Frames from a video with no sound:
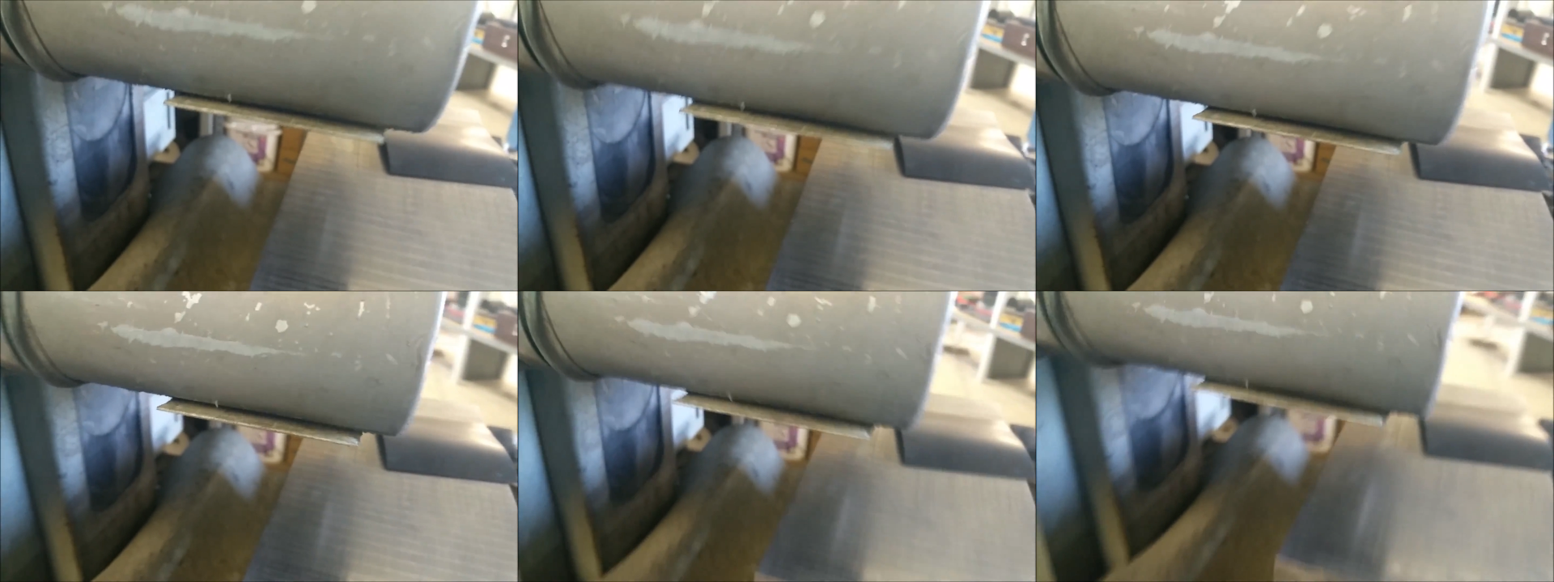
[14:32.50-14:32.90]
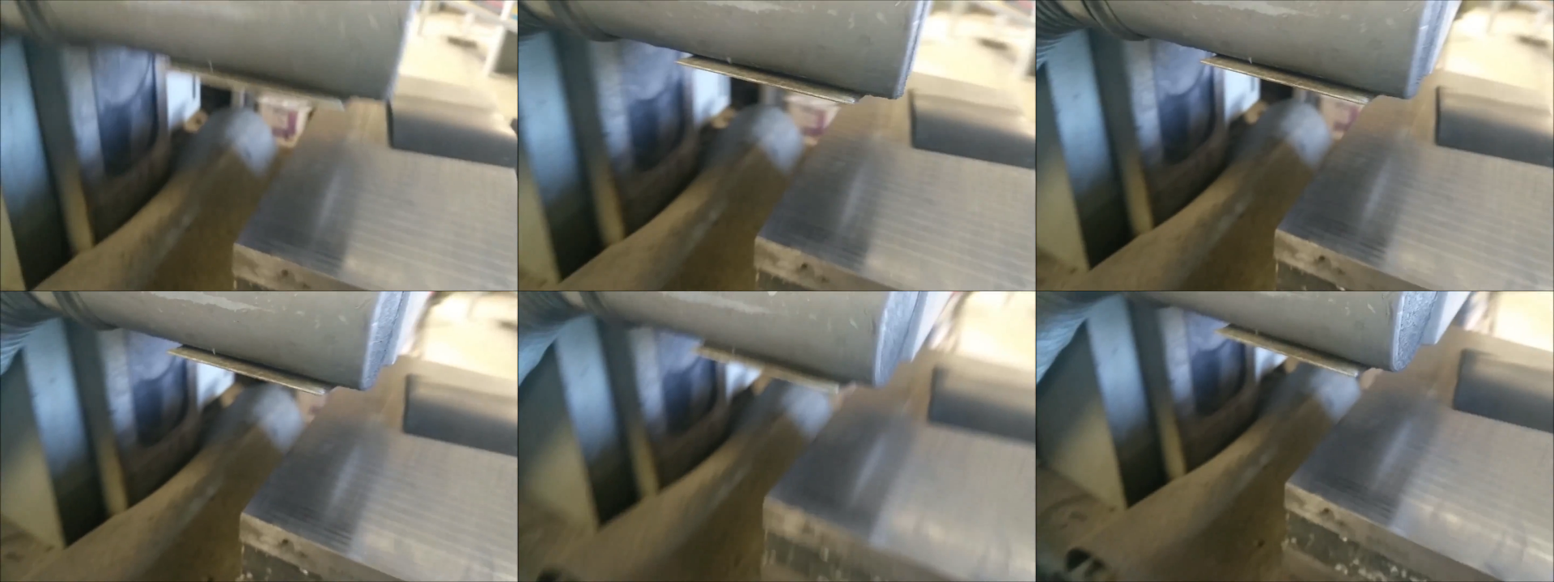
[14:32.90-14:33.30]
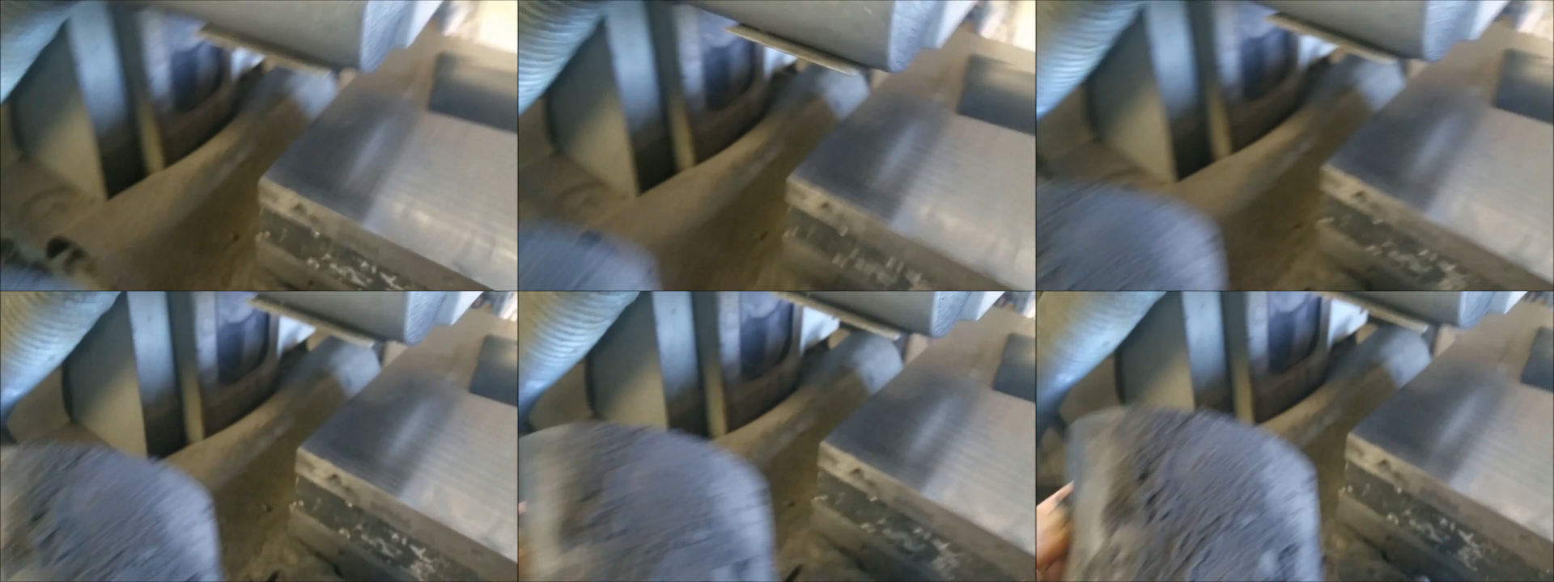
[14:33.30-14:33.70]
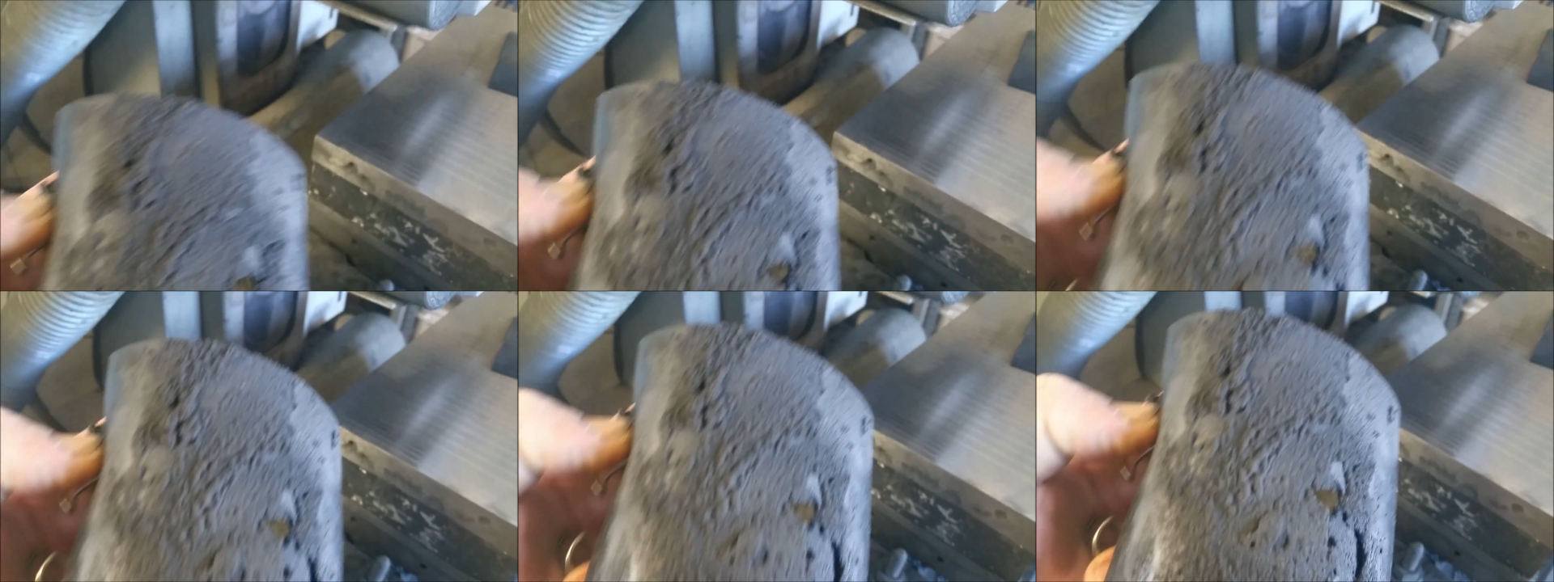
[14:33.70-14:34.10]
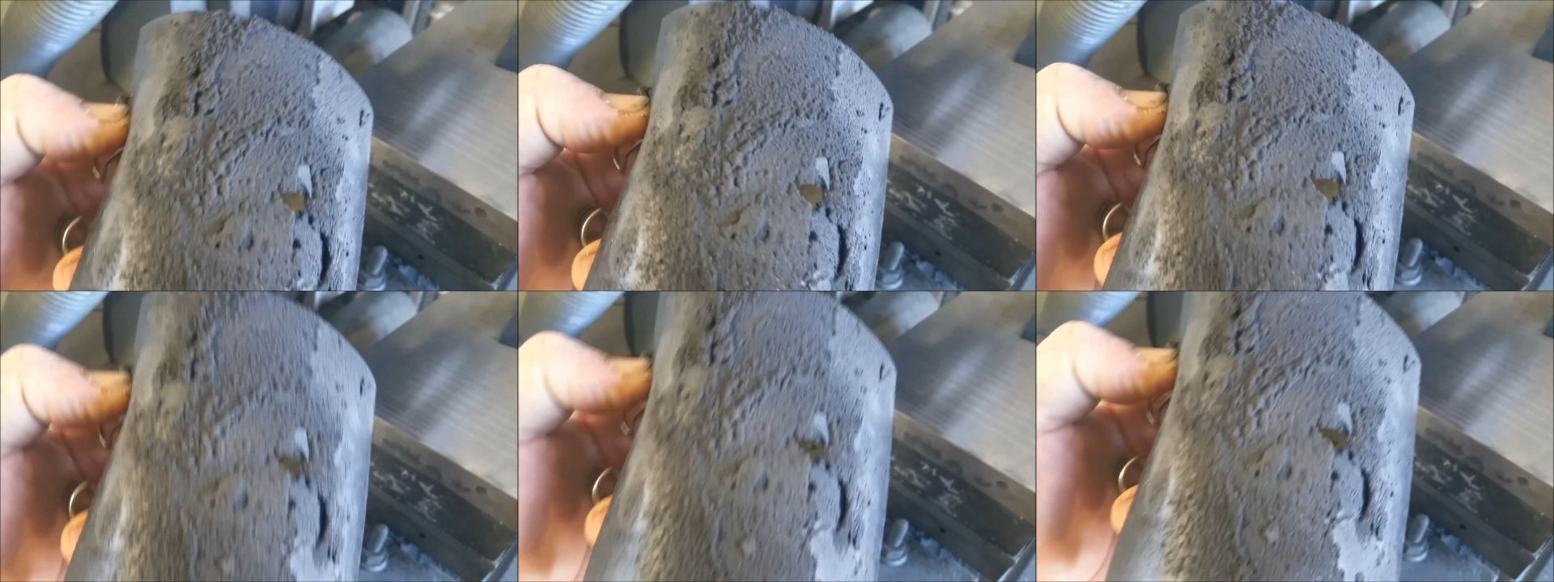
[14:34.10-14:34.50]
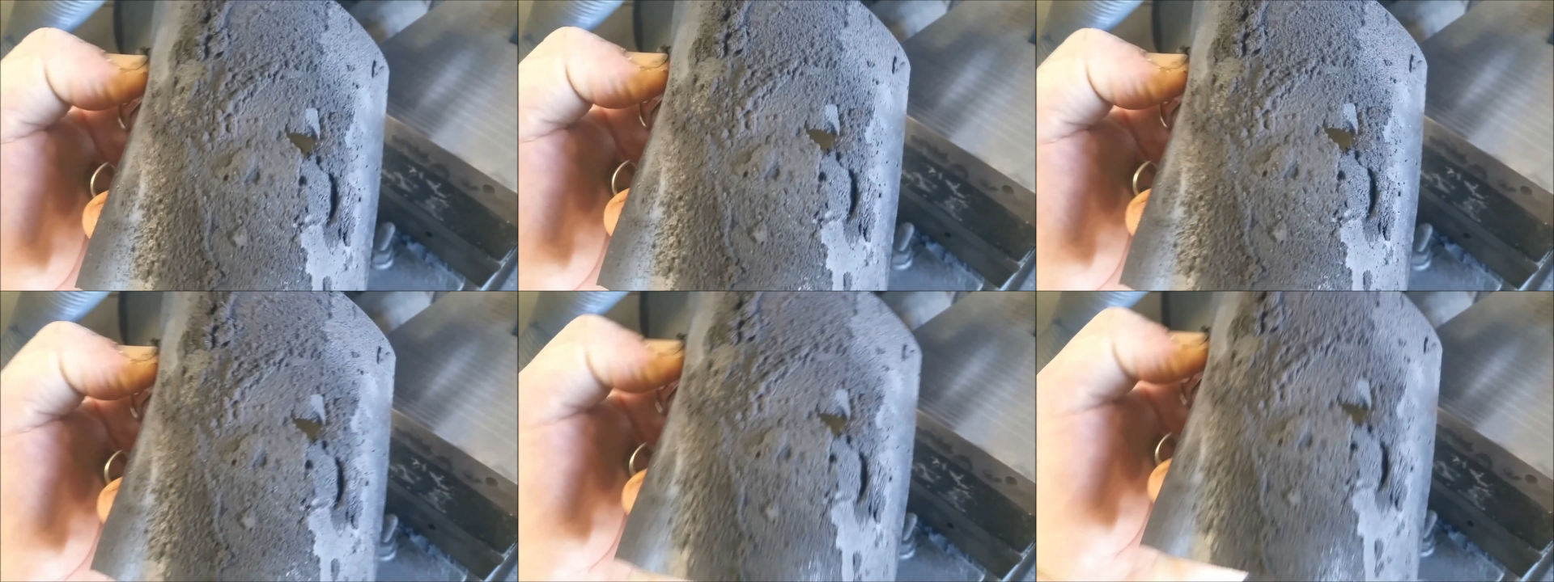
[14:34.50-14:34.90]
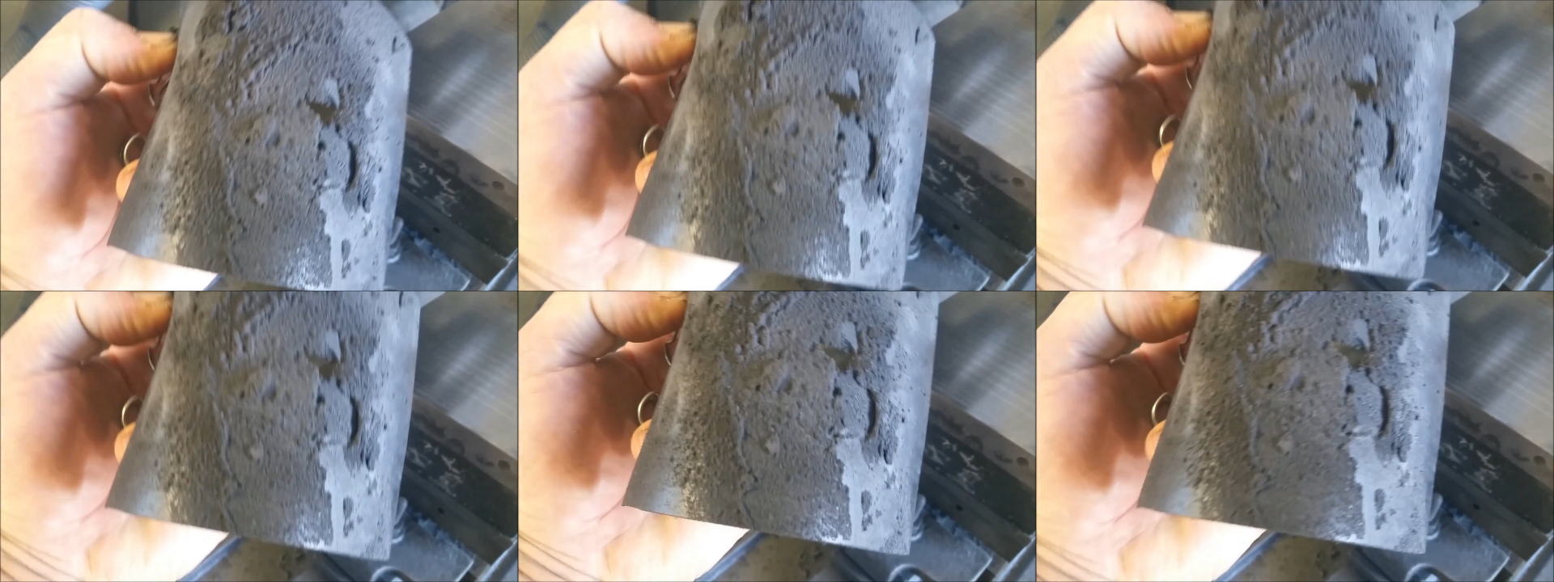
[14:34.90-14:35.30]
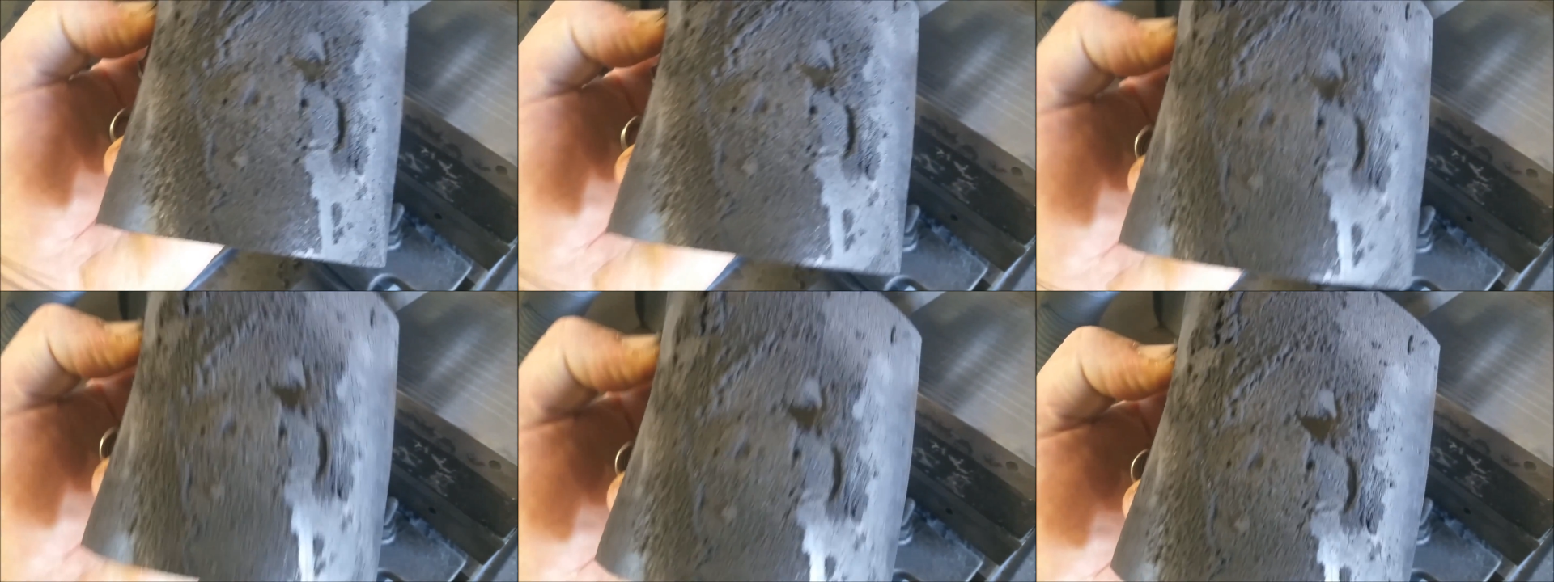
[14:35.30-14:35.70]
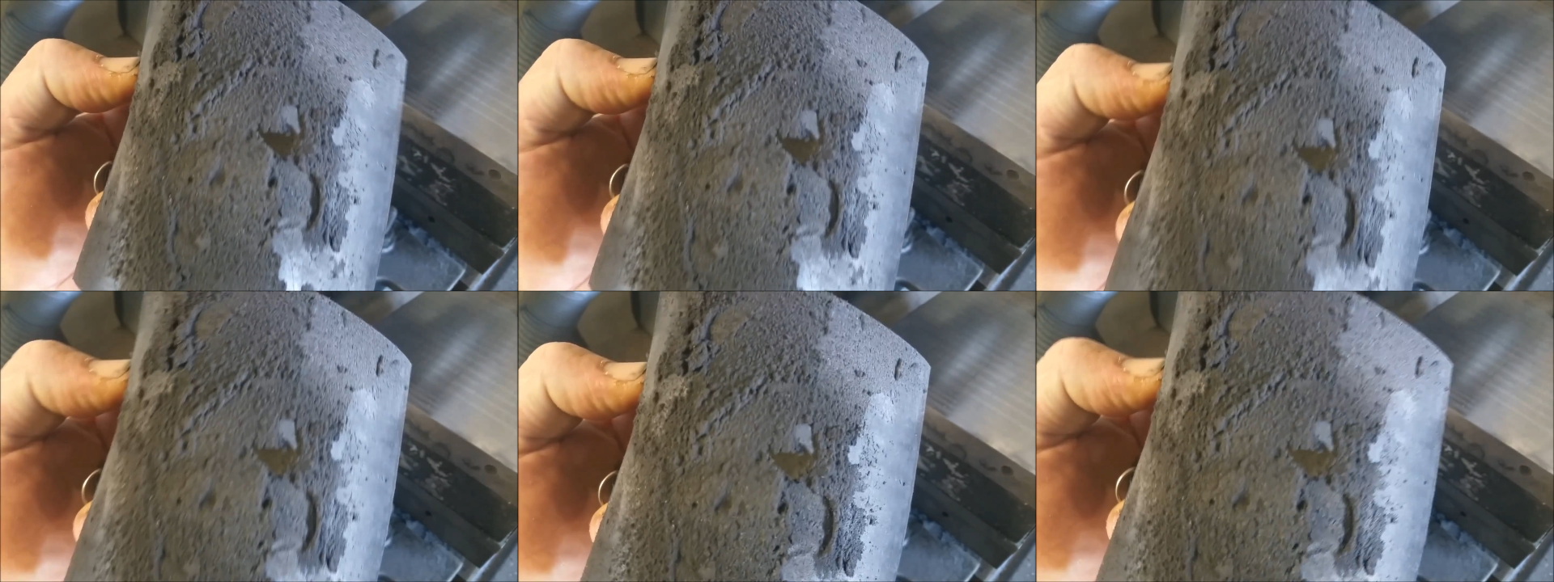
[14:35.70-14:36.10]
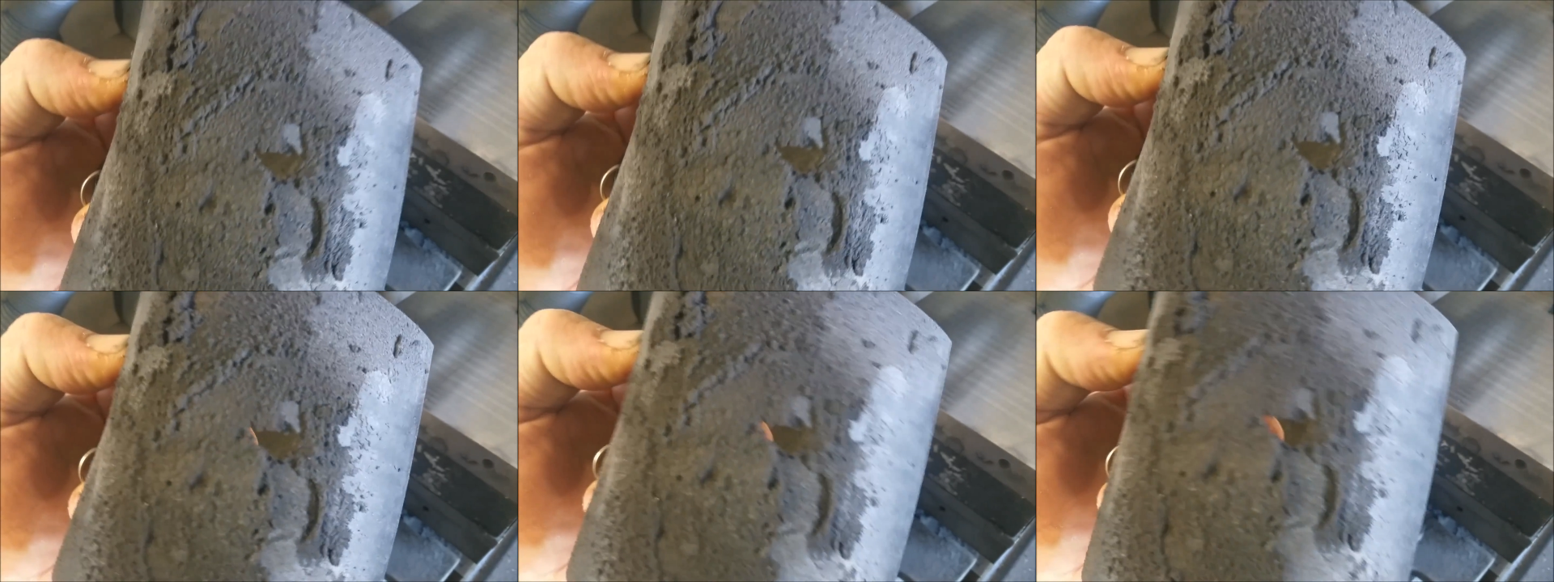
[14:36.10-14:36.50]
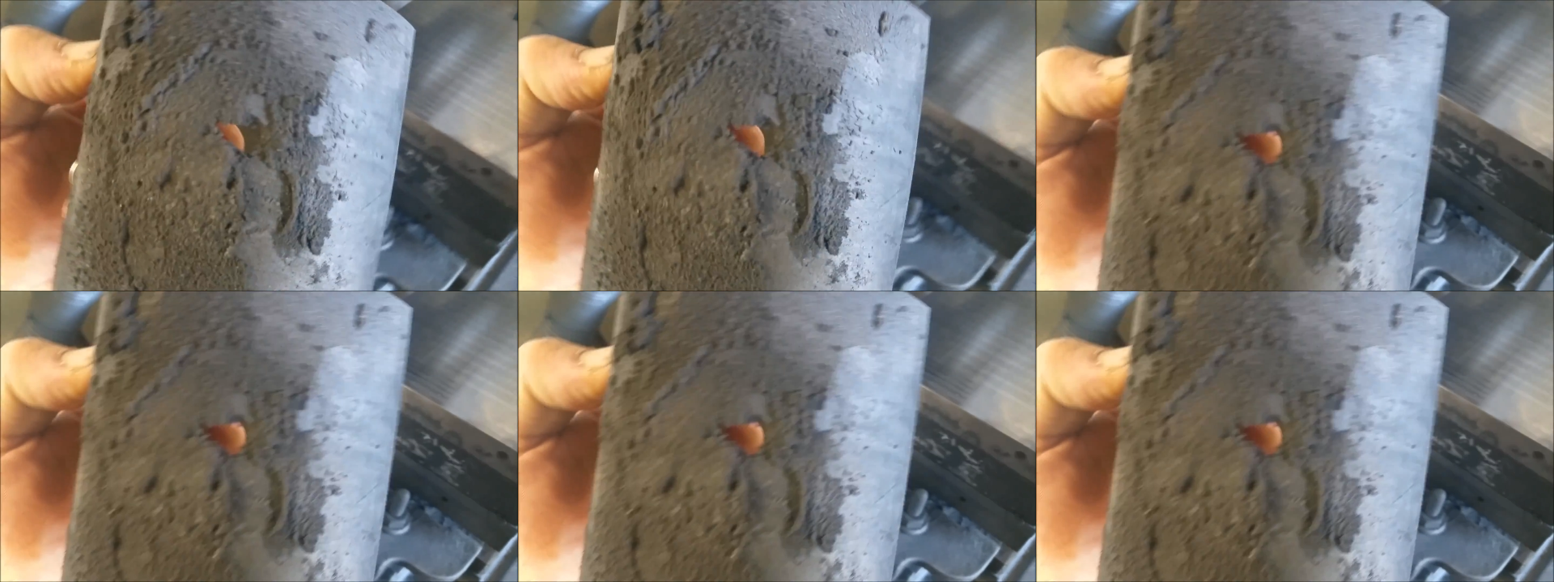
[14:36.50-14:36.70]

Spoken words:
(no speaker visible)